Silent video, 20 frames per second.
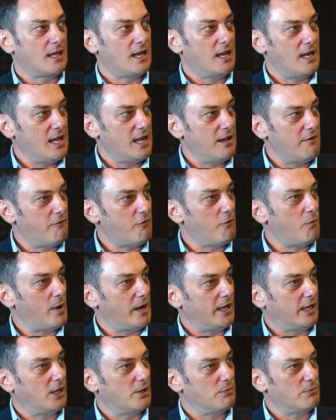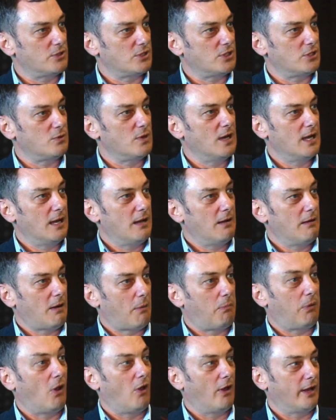that live when it comes to
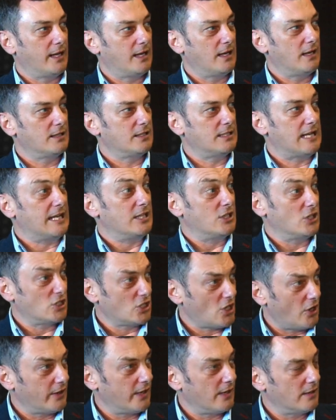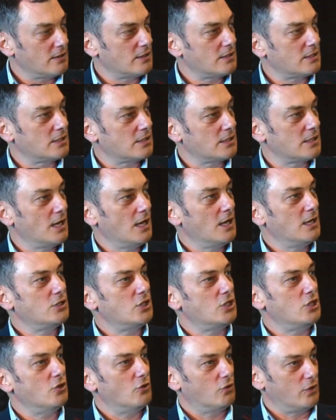applying data science
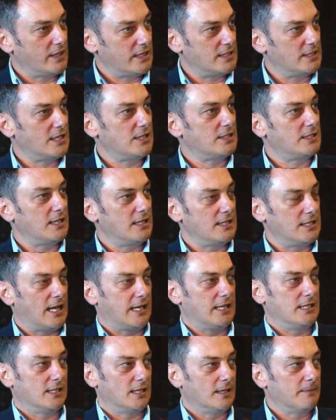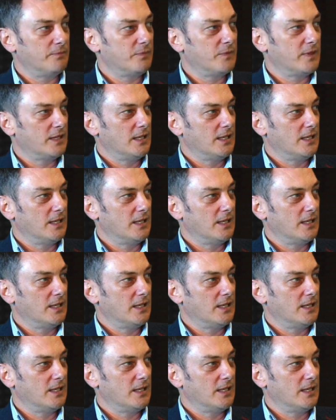to your existing data.